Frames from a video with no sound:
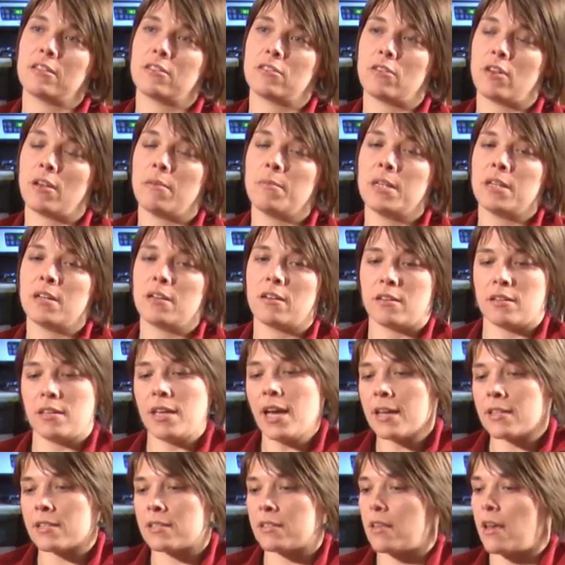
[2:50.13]
I mean, uh,
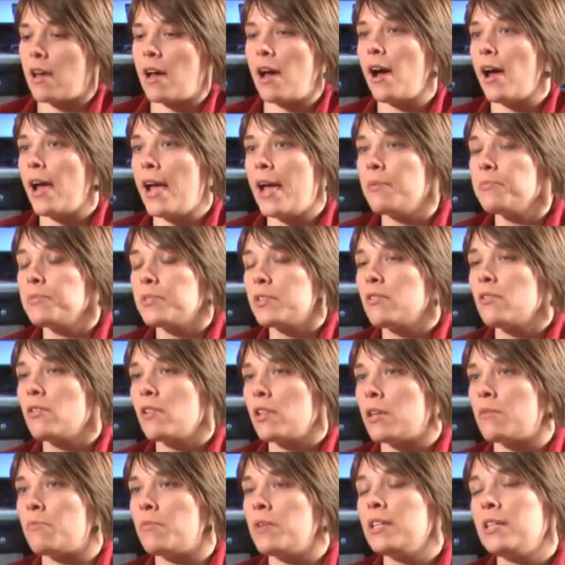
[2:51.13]
yes, absolutely.
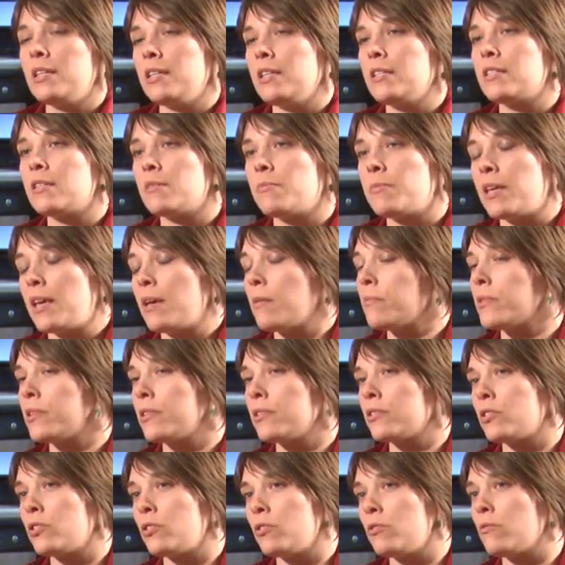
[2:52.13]
We need to be able
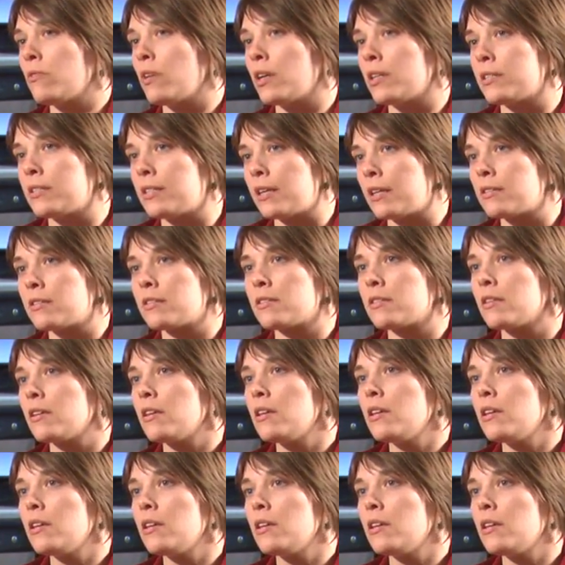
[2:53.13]
to assess